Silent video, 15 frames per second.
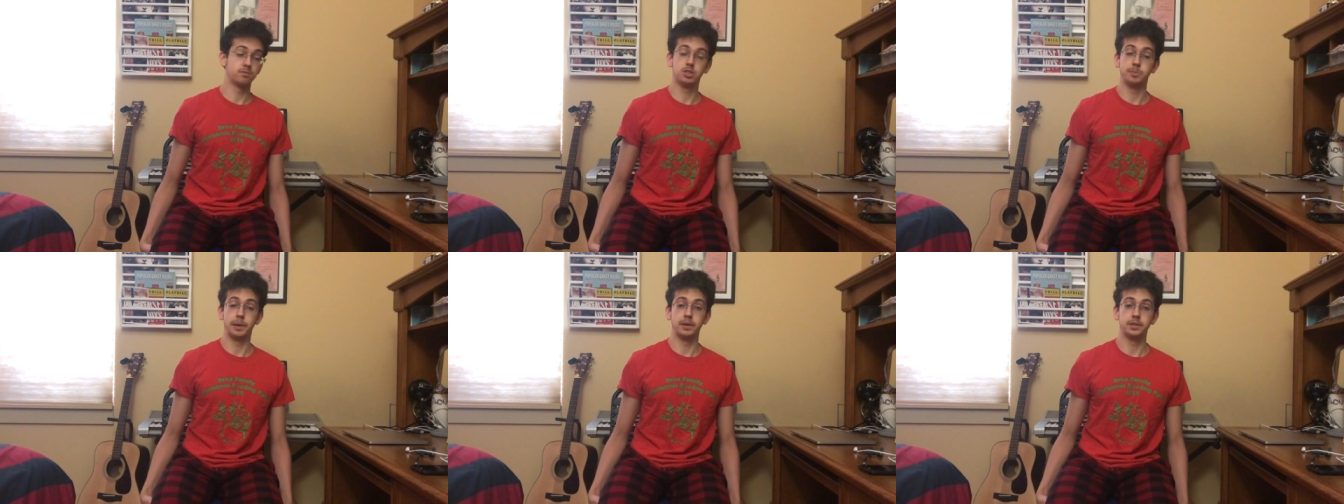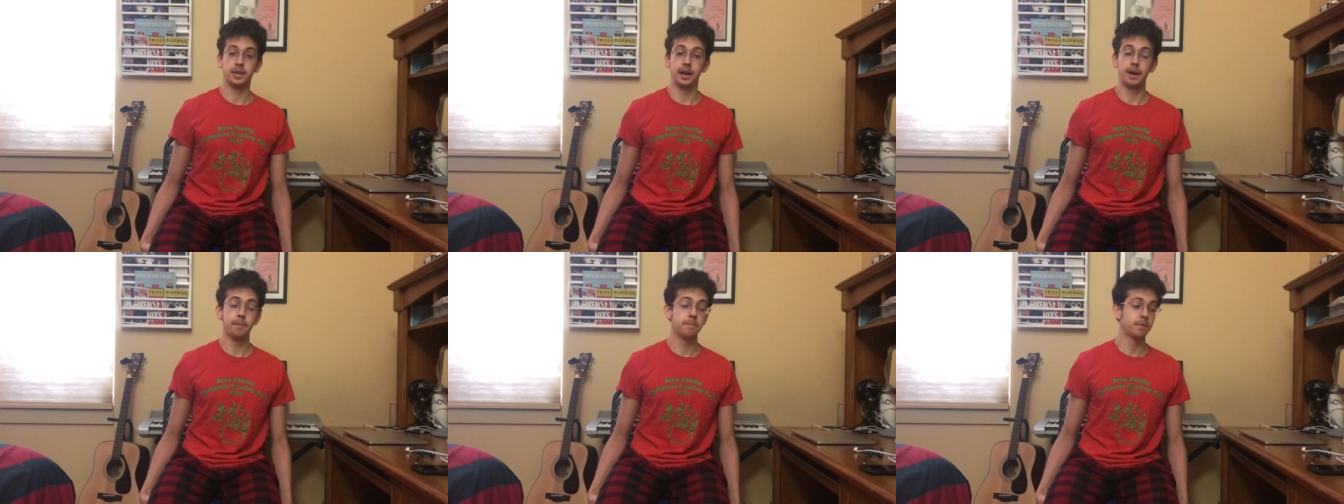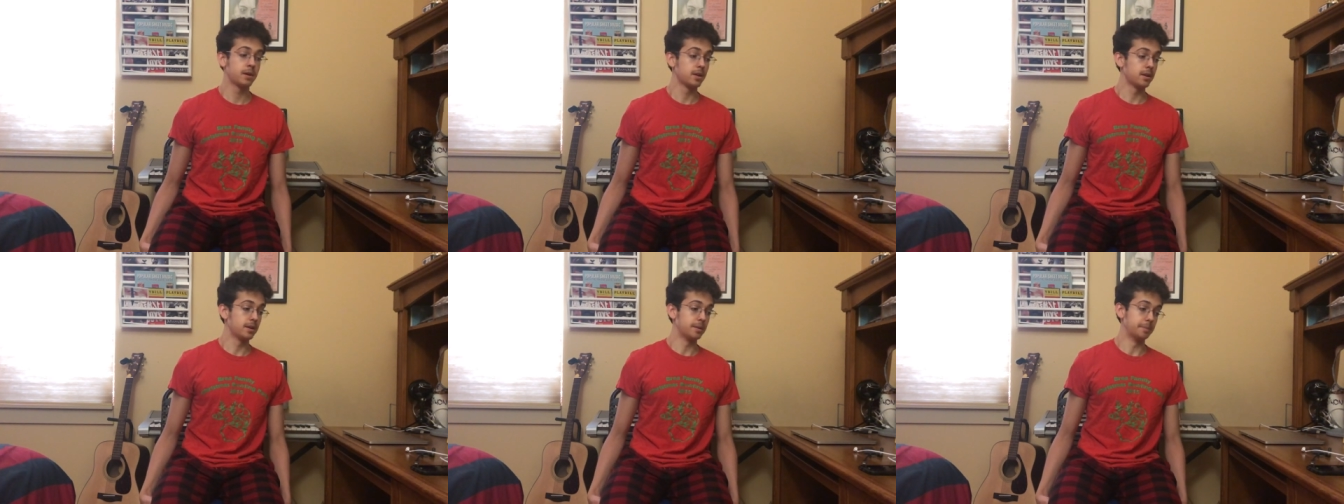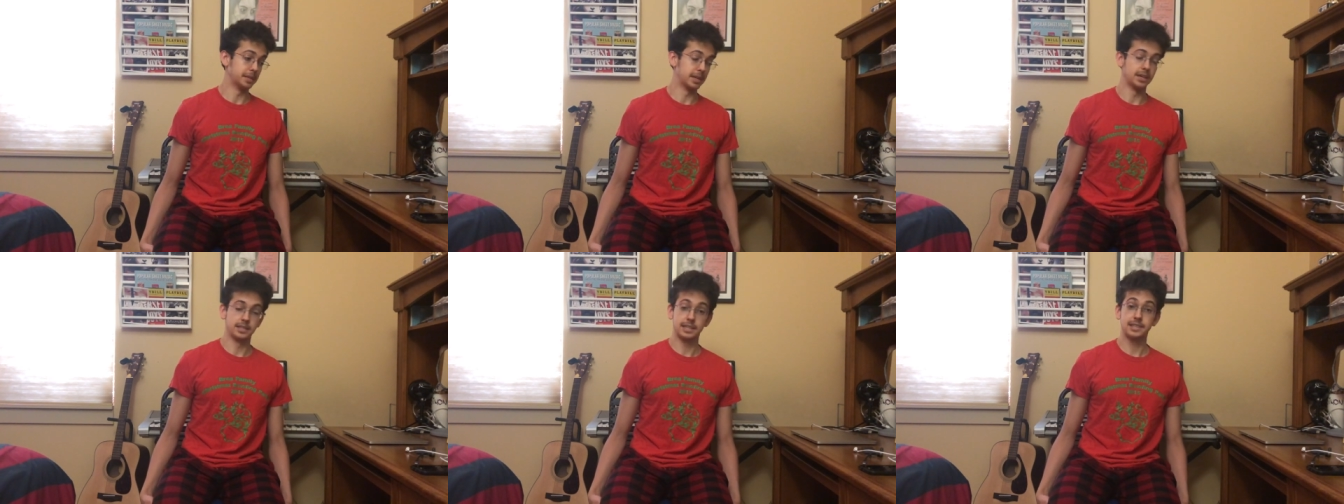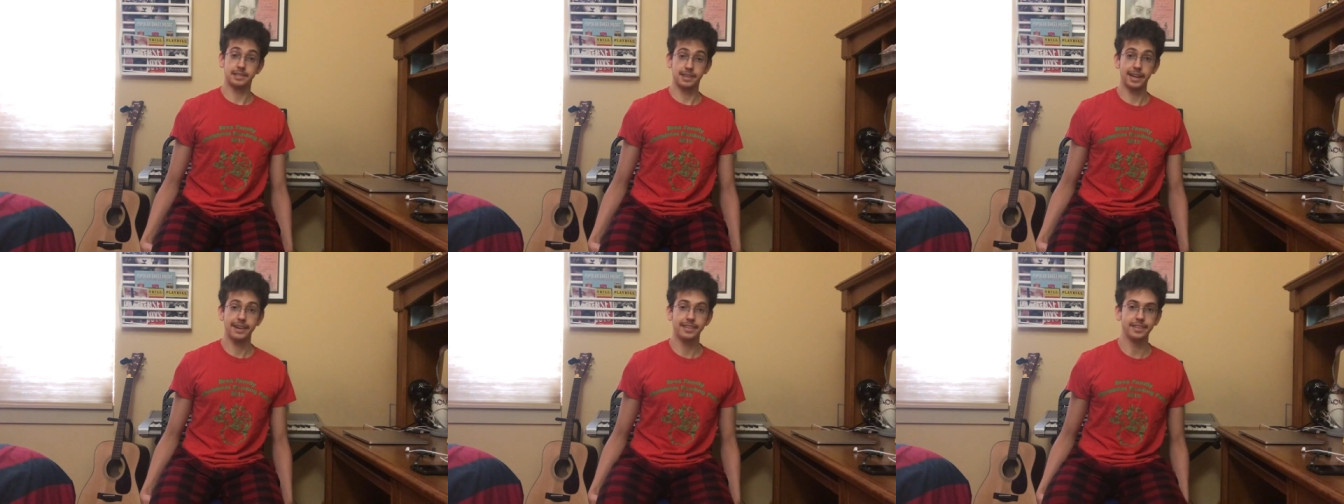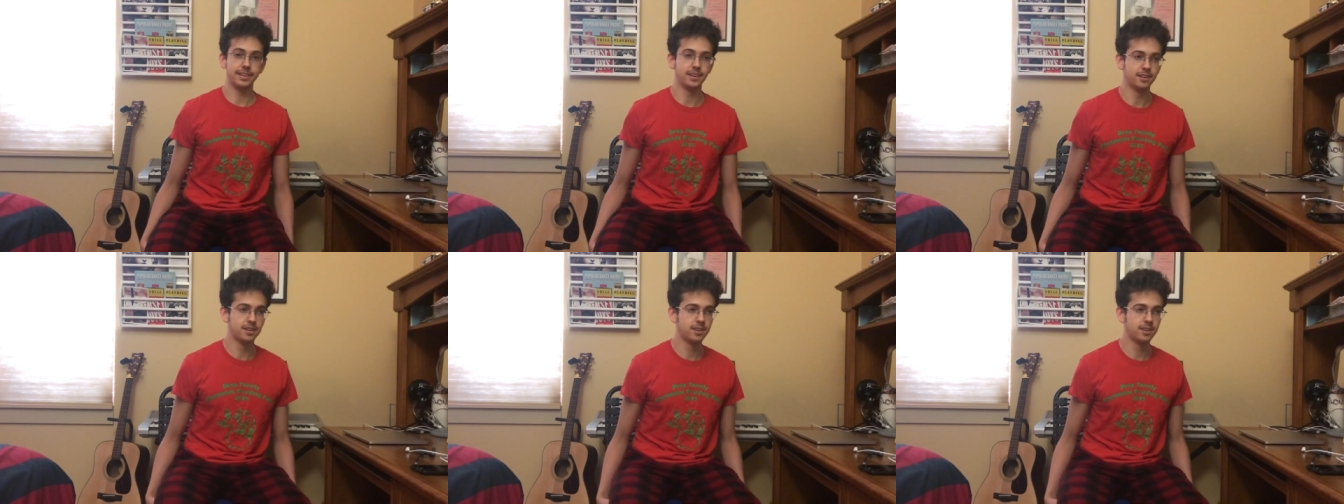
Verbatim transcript: spare time because it's lengthy.